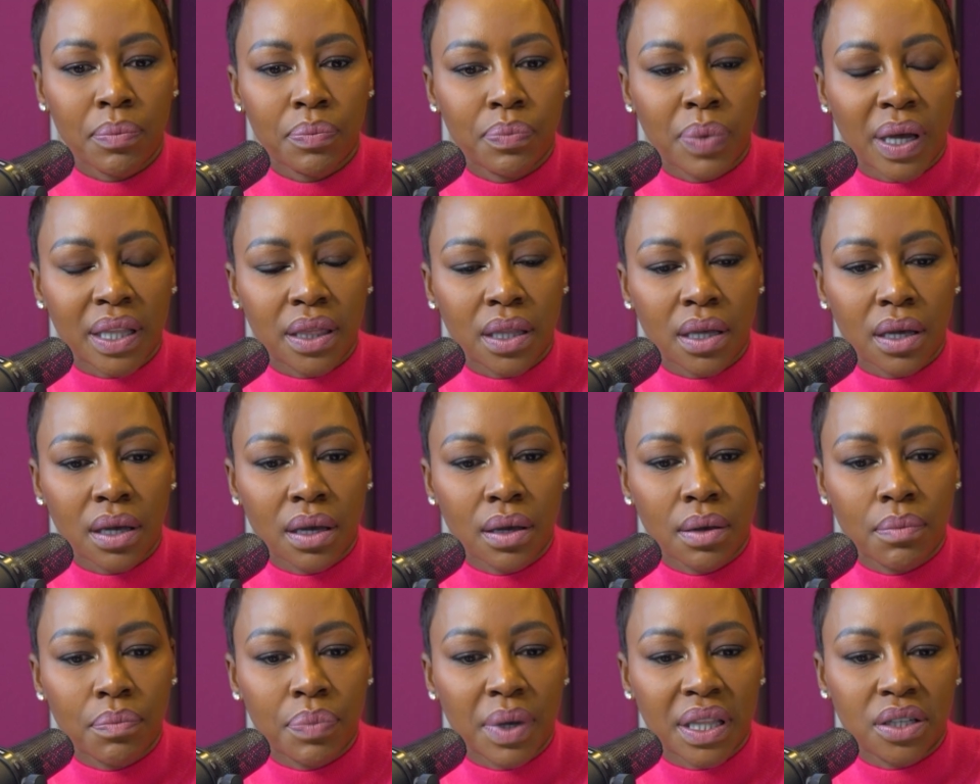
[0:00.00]
But
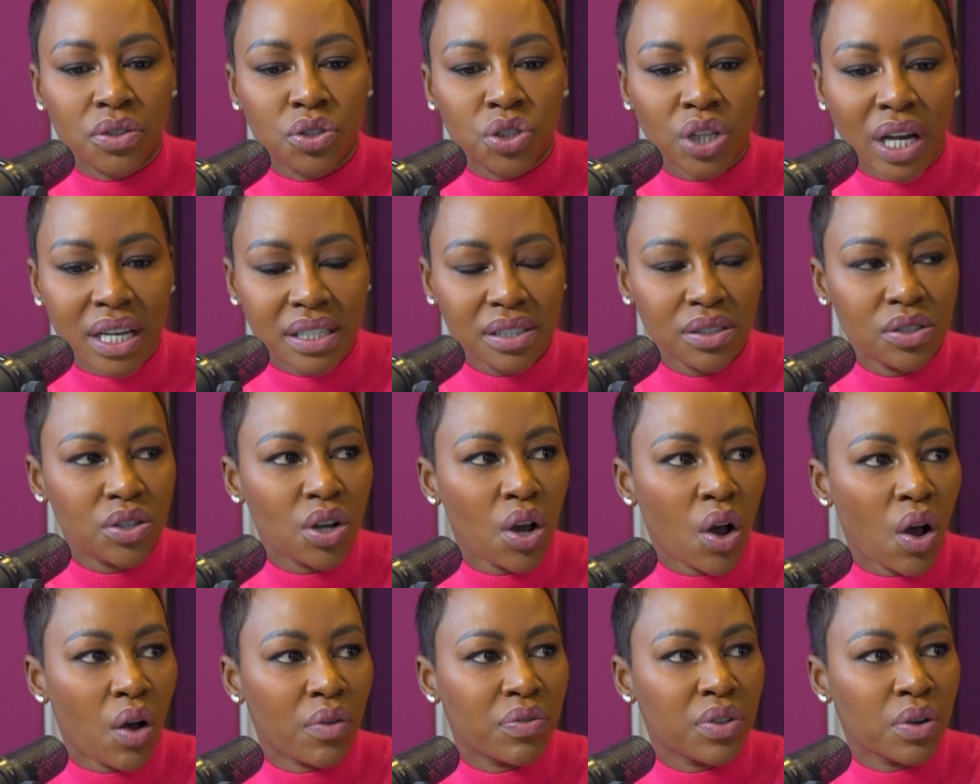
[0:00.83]
the gist
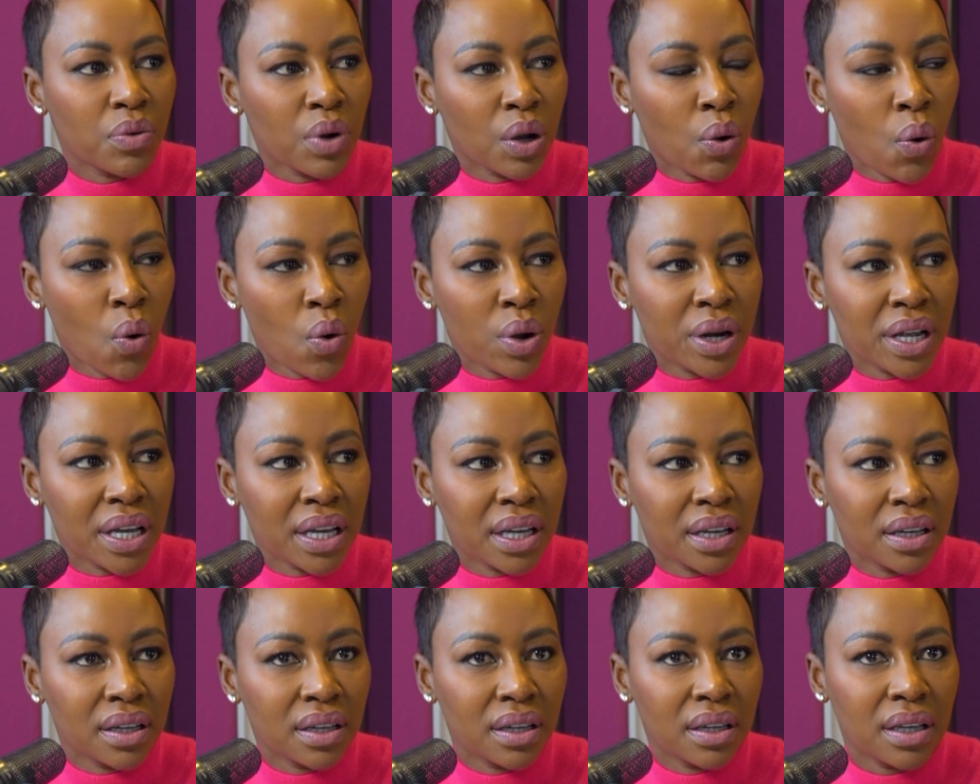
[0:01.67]
of the
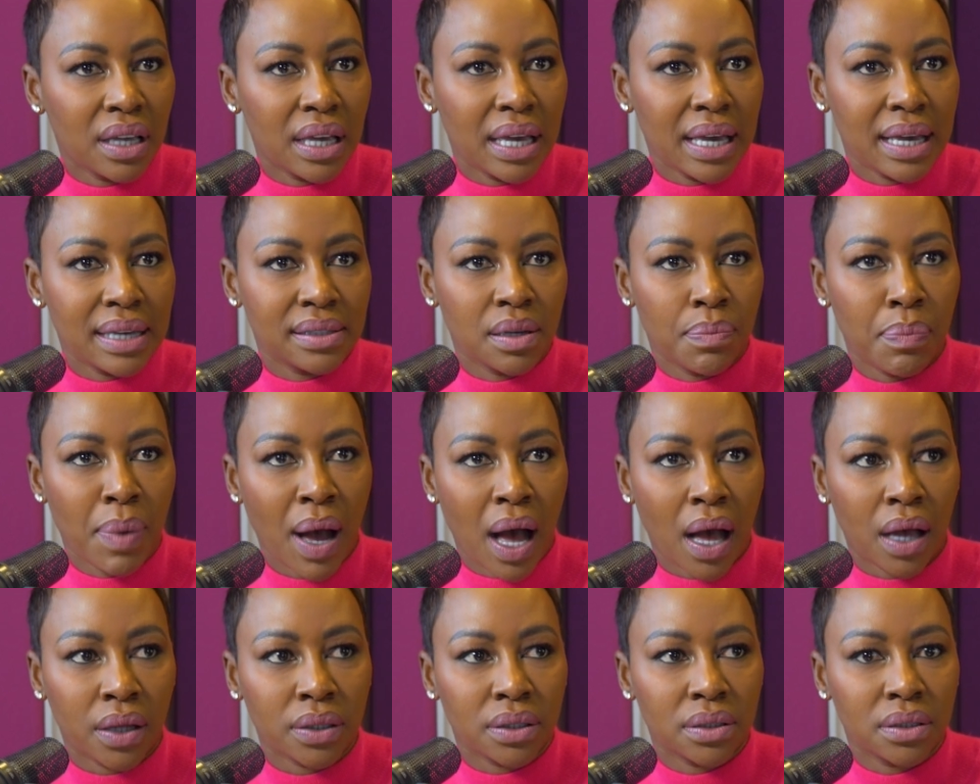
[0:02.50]
recording is
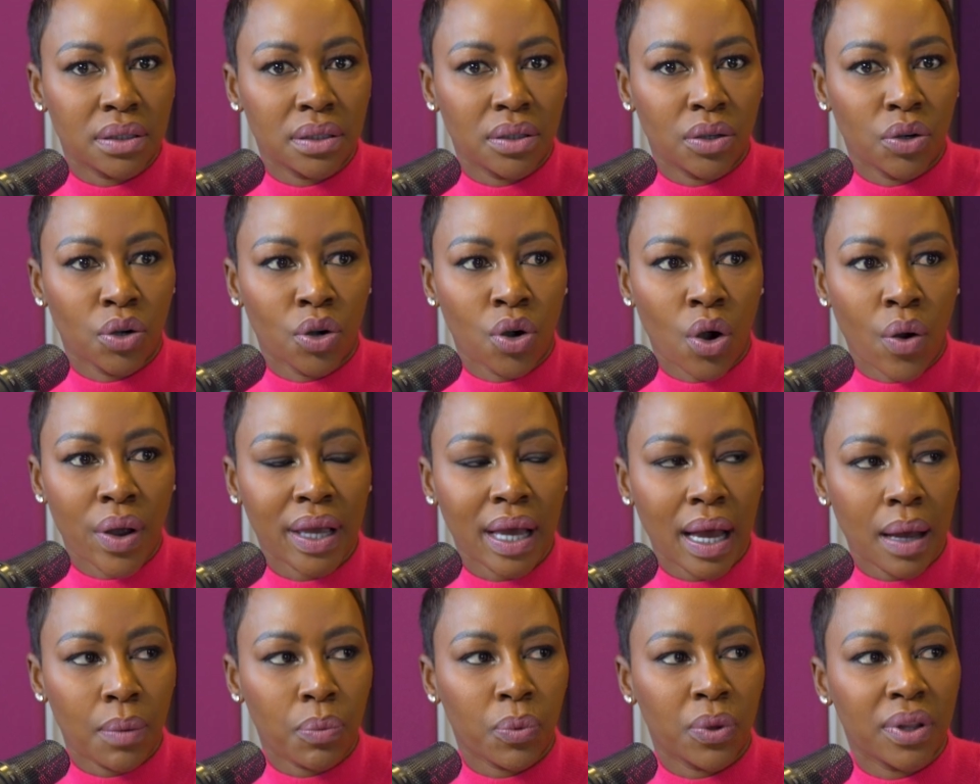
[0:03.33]
about
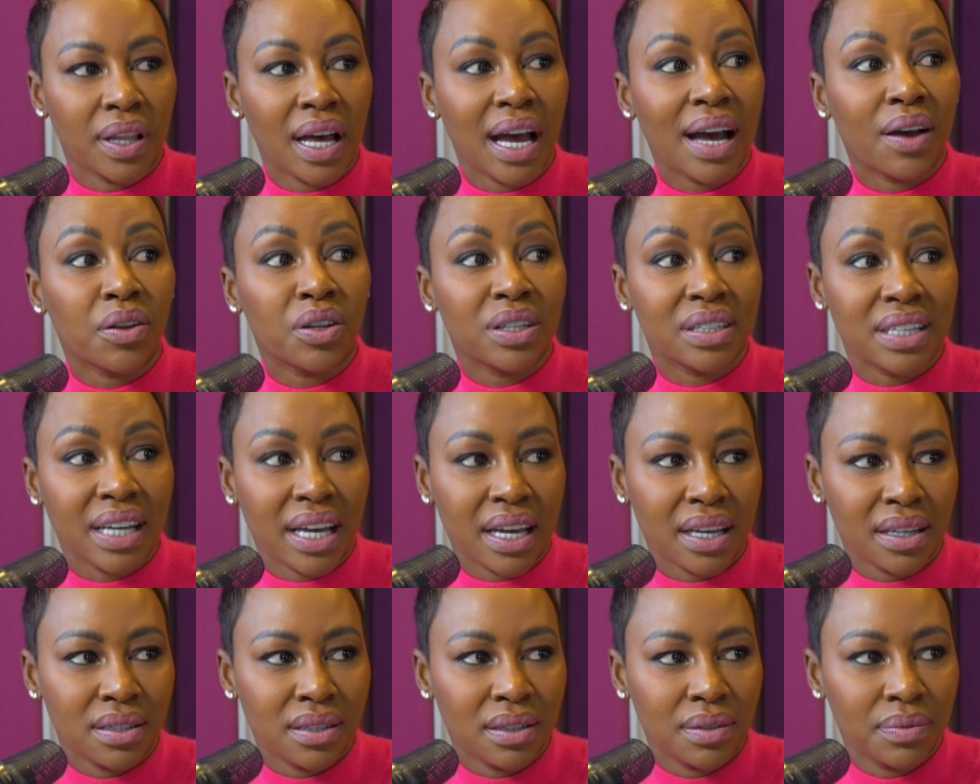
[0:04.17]
growing up without a
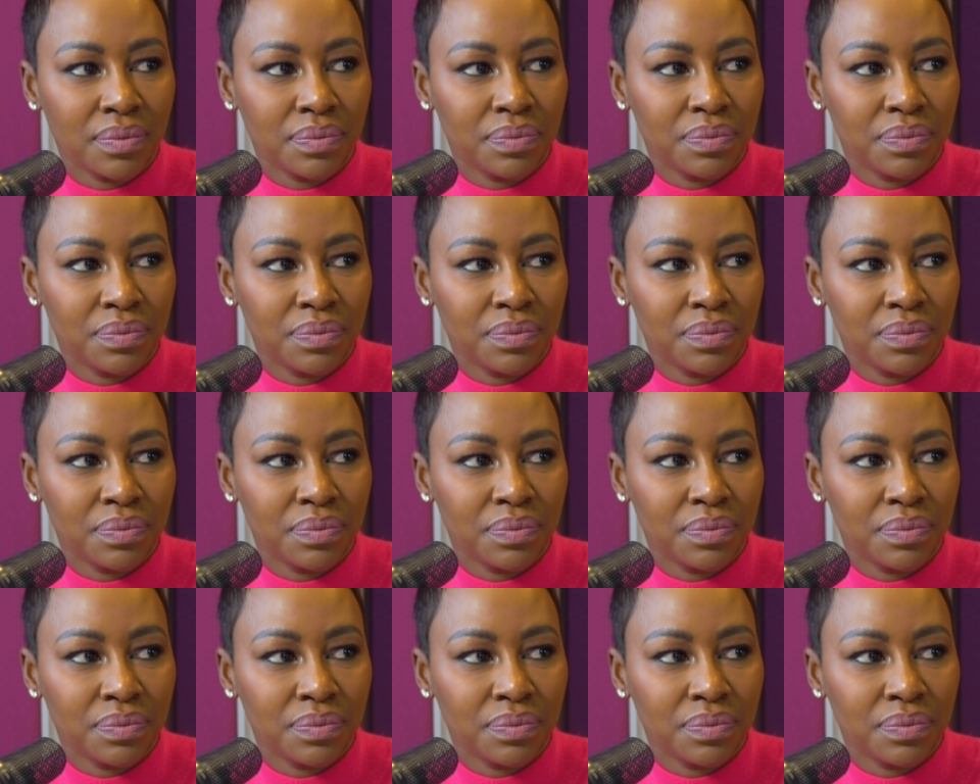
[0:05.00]
dad.